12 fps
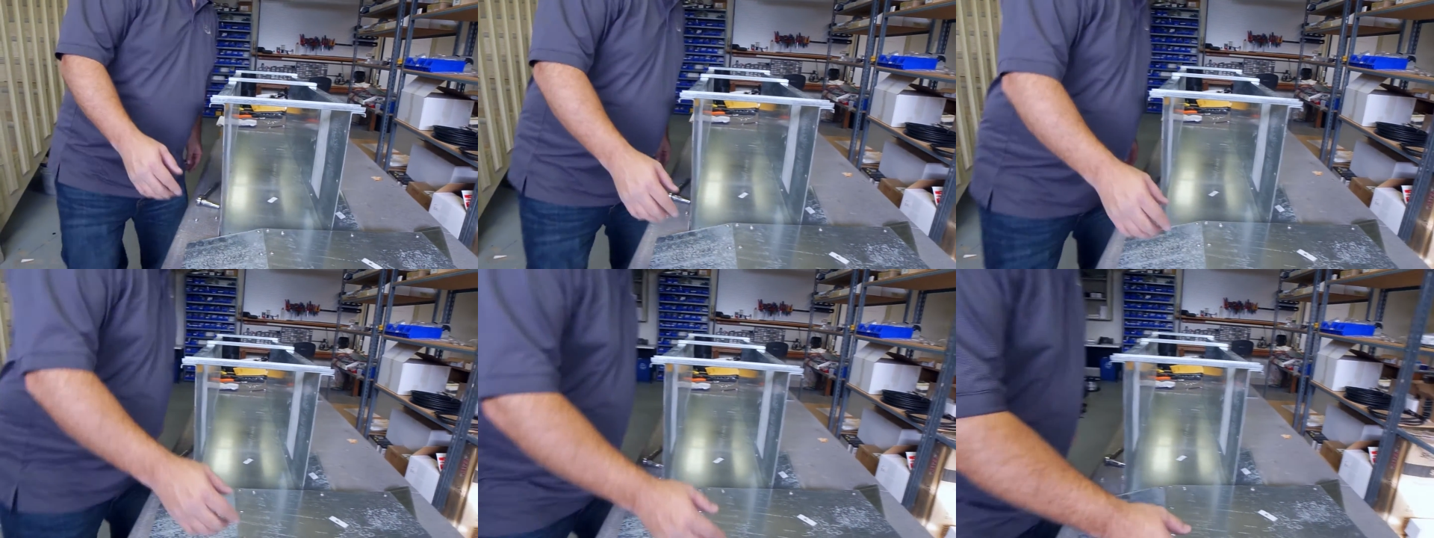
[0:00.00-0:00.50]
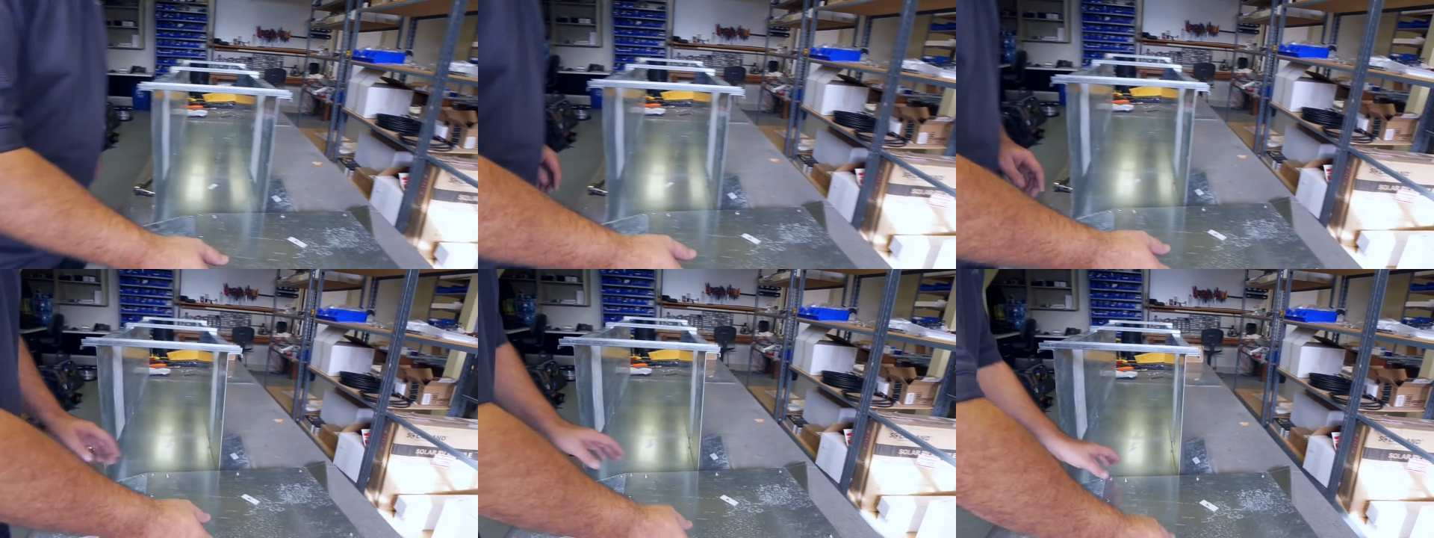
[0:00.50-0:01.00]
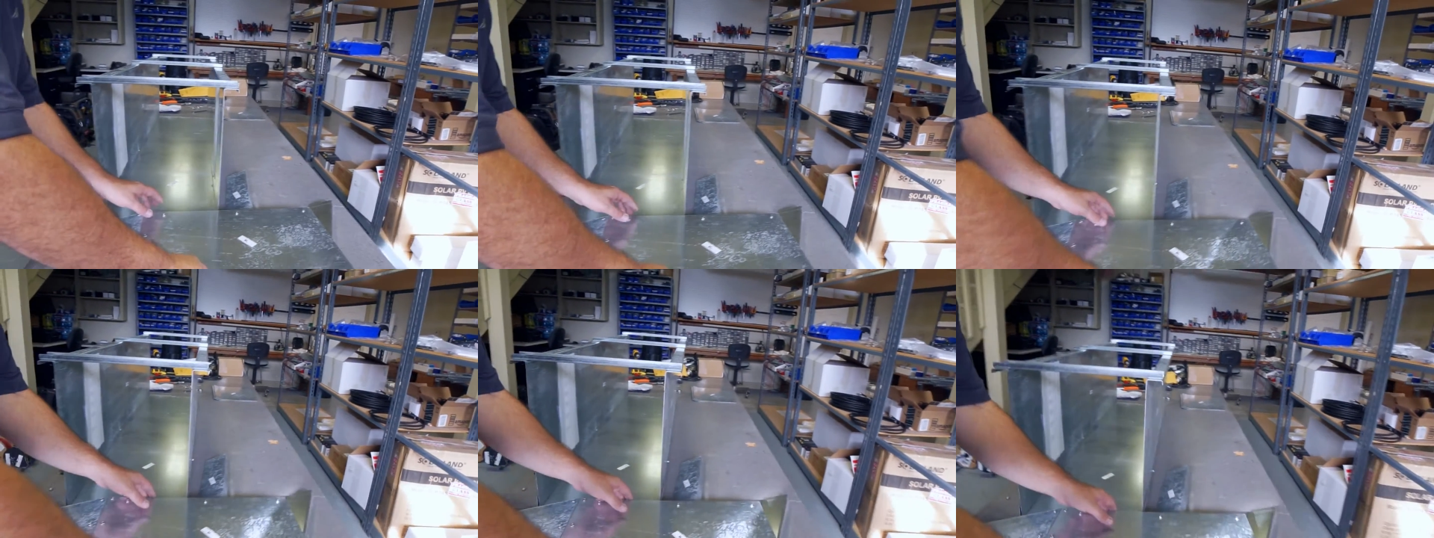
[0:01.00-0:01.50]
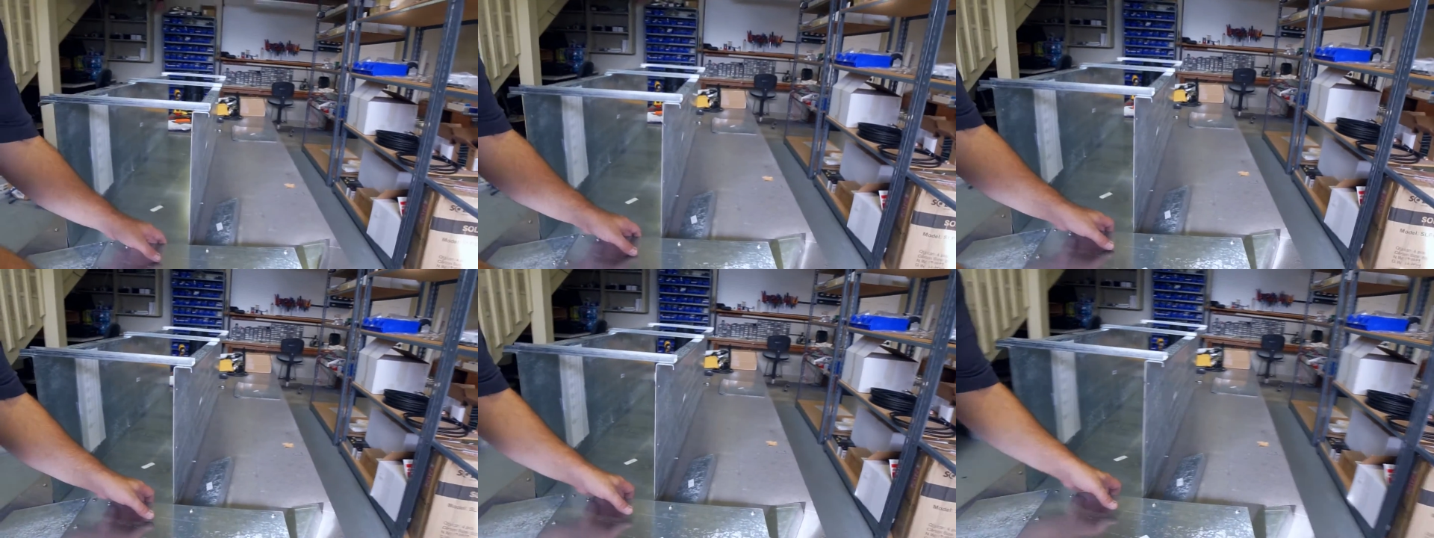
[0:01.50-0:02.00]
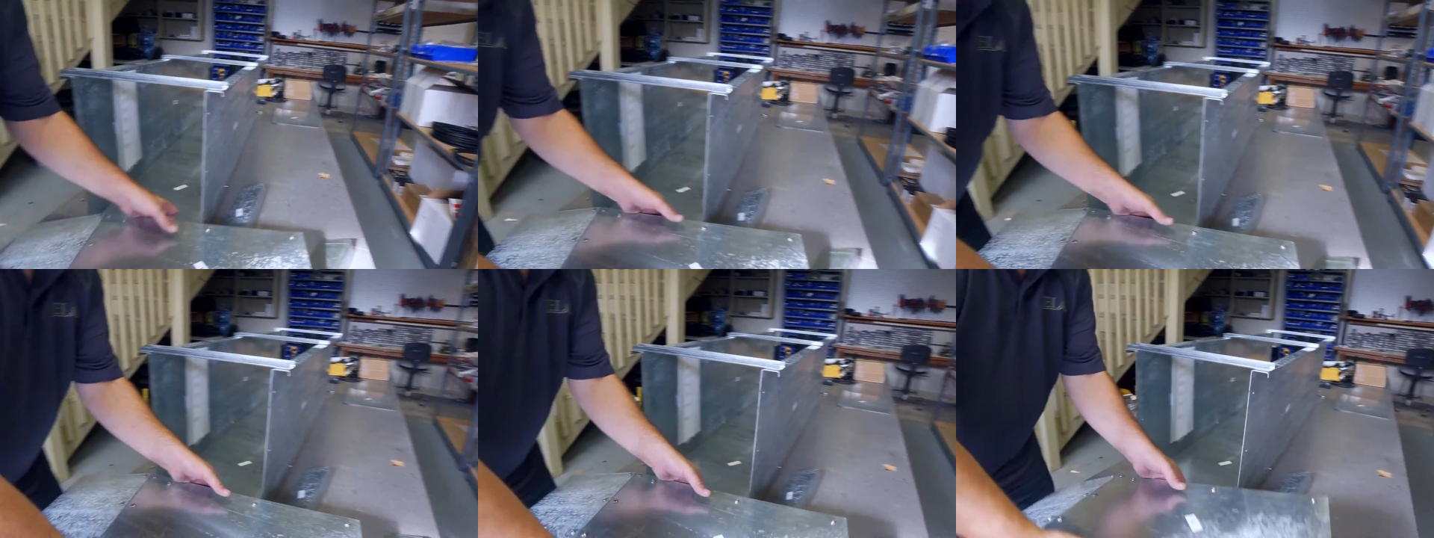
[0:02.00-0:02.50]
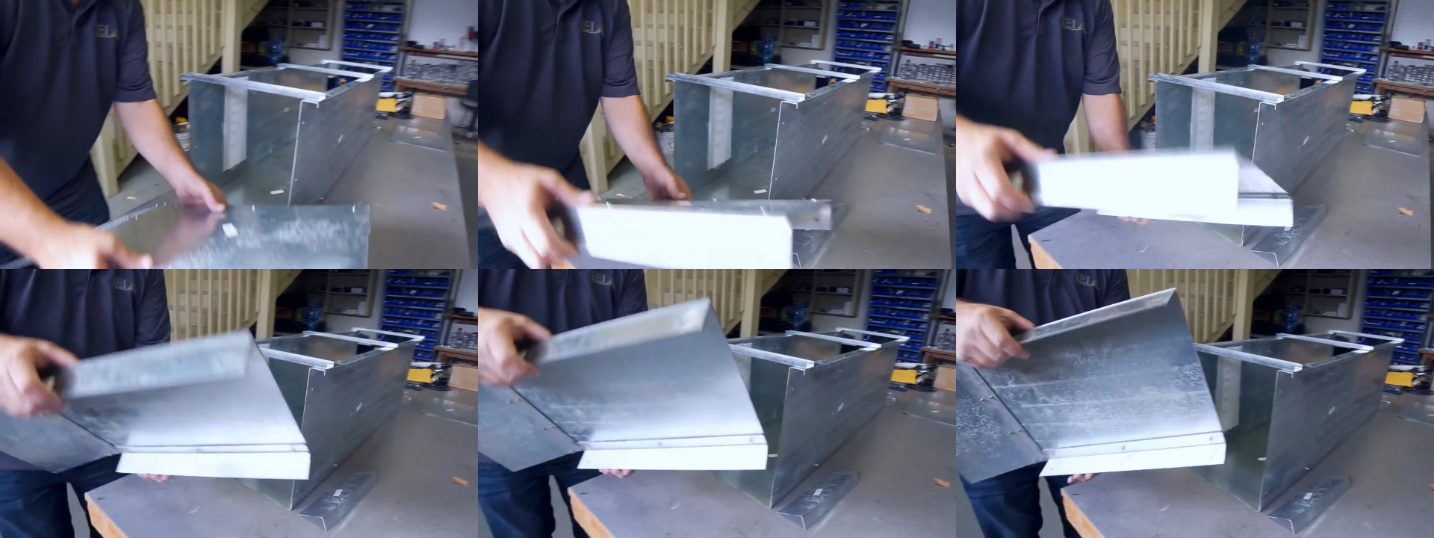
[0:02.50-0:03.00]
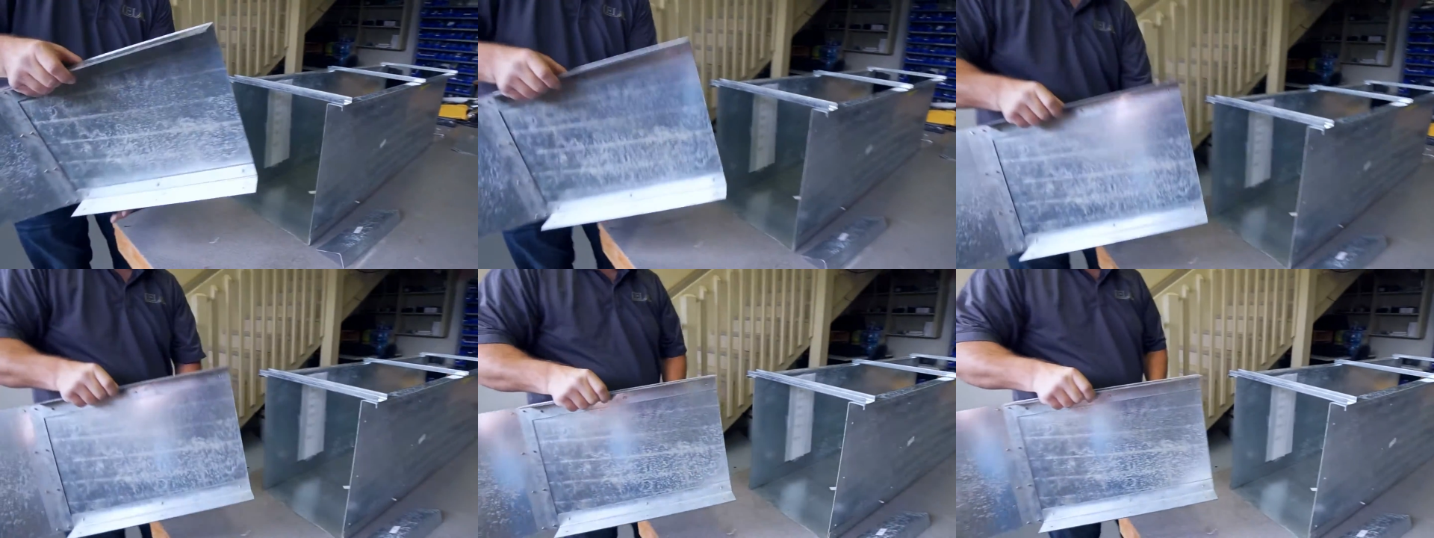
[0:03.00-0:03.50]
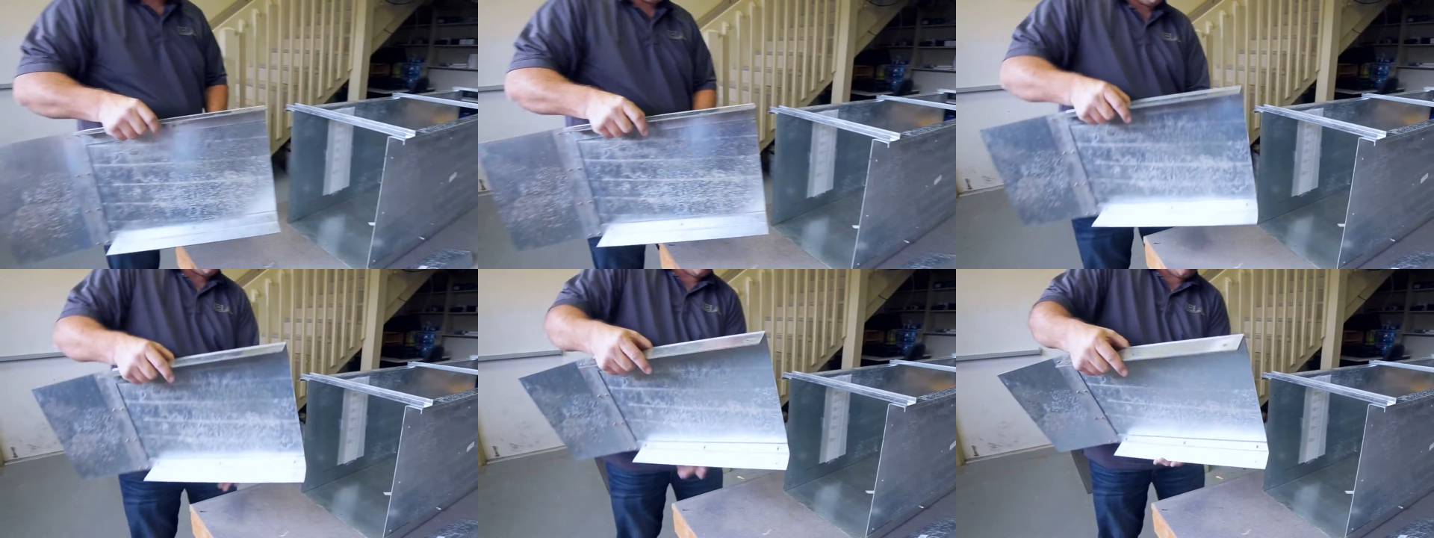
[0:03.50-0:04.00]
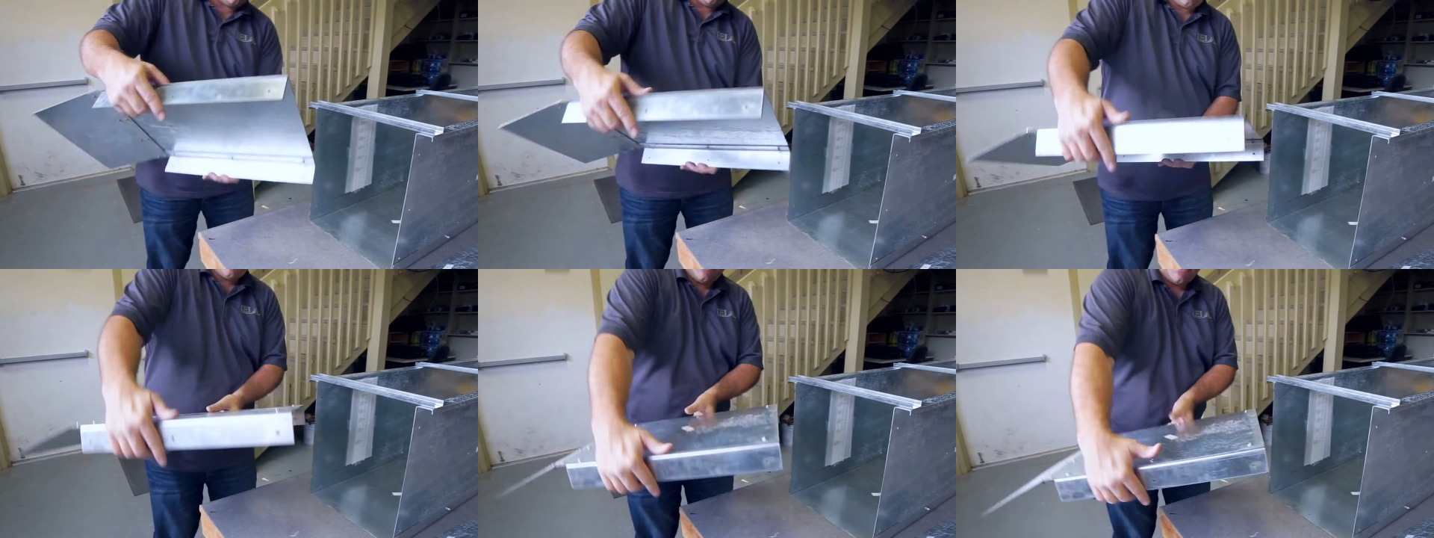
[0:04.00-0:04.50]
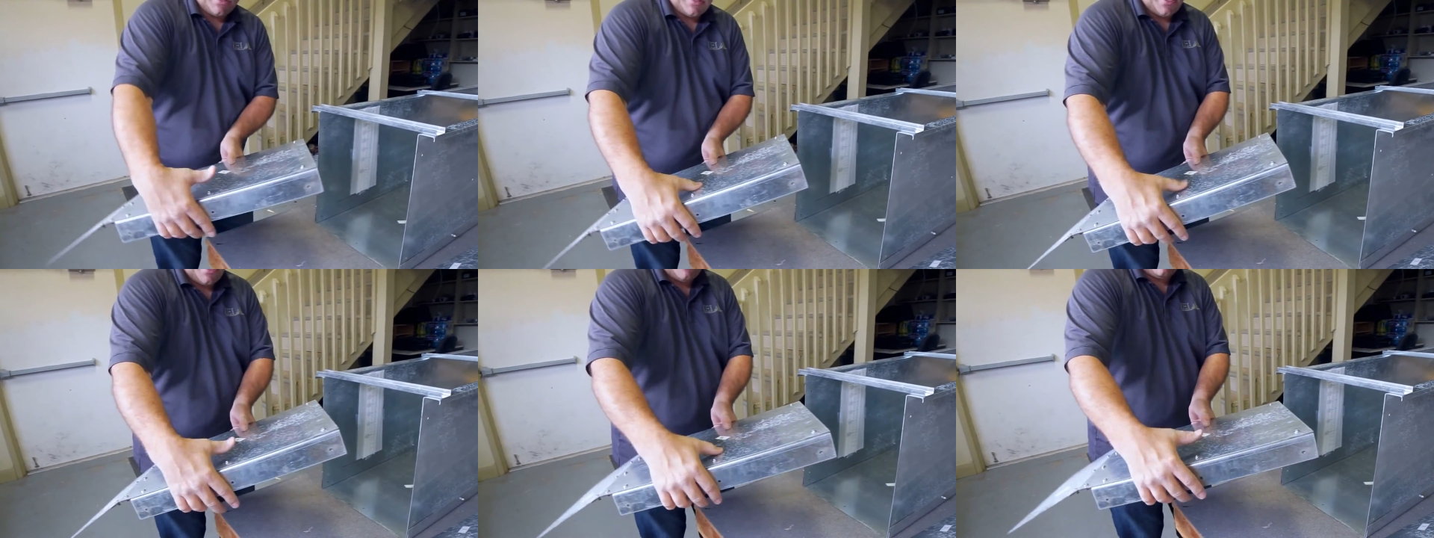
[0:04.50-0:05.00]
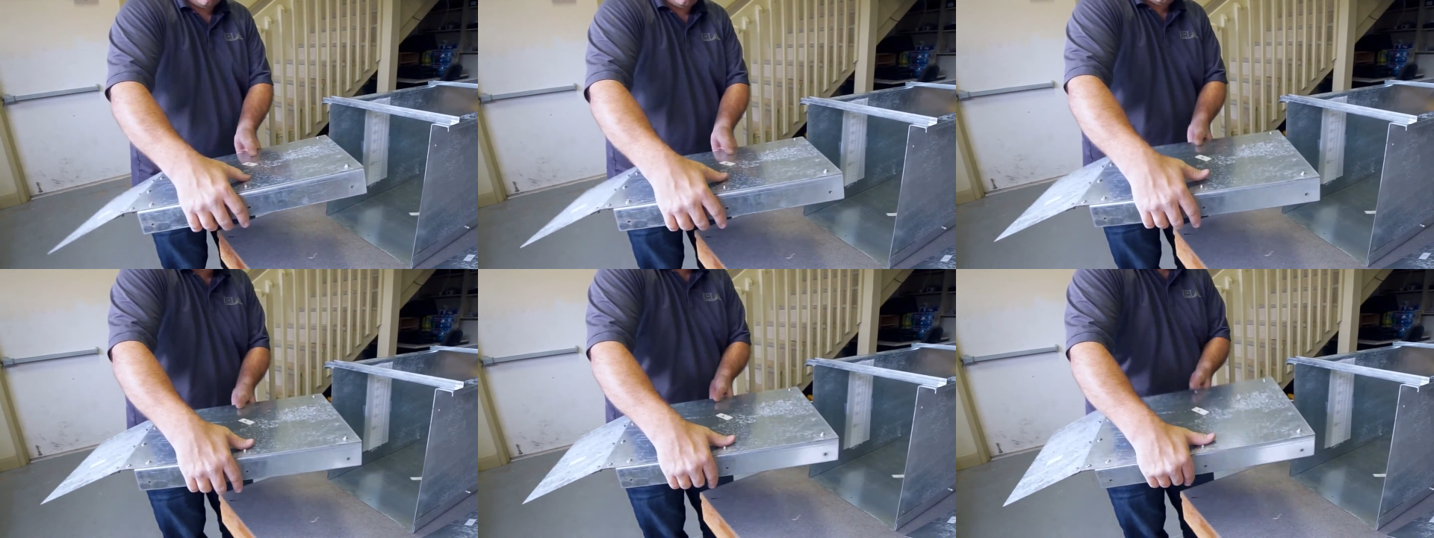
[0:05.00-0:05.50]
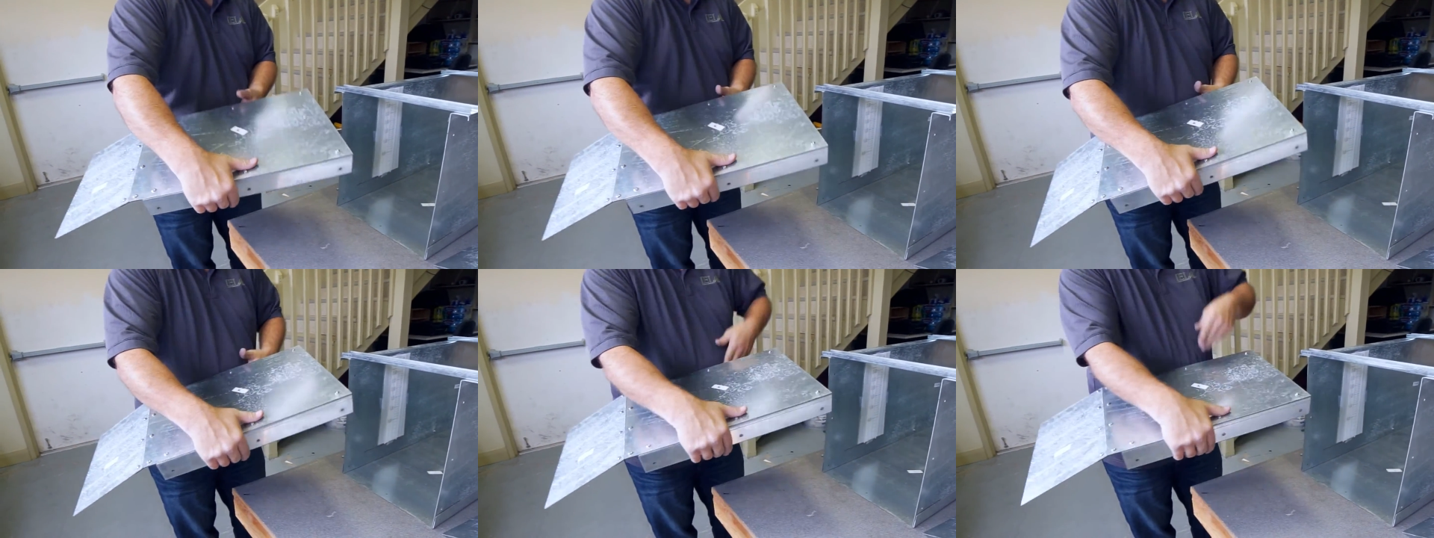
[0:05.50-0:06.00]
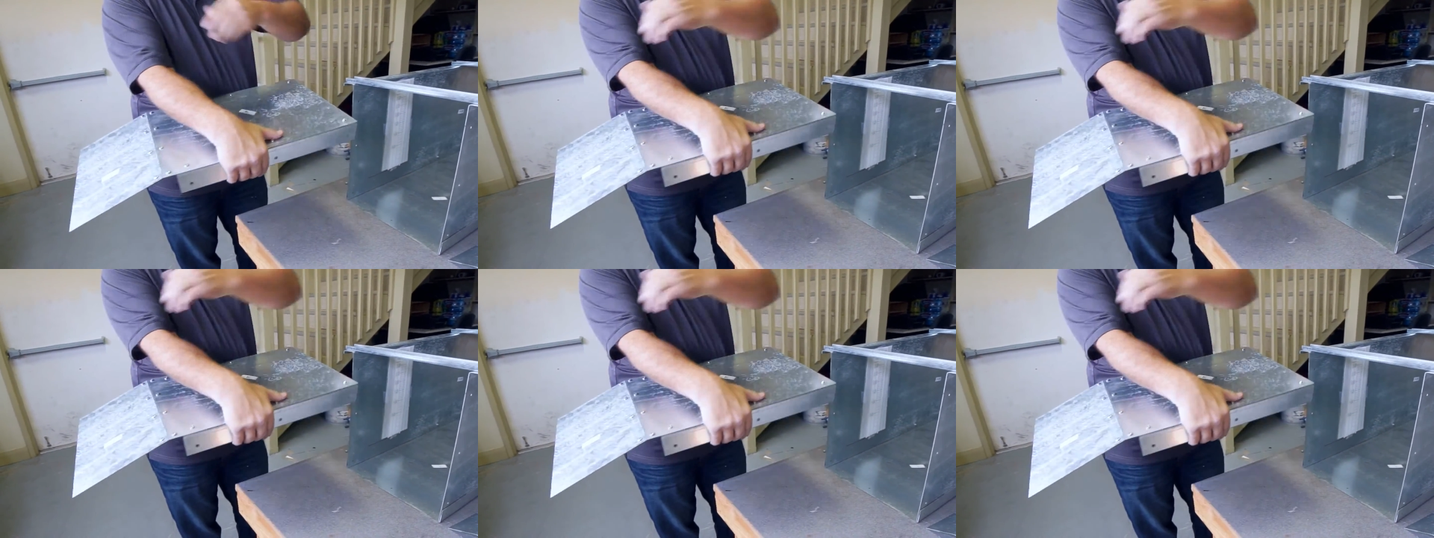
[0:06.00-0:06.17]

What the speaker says: No face is visible, so there are no lips to read.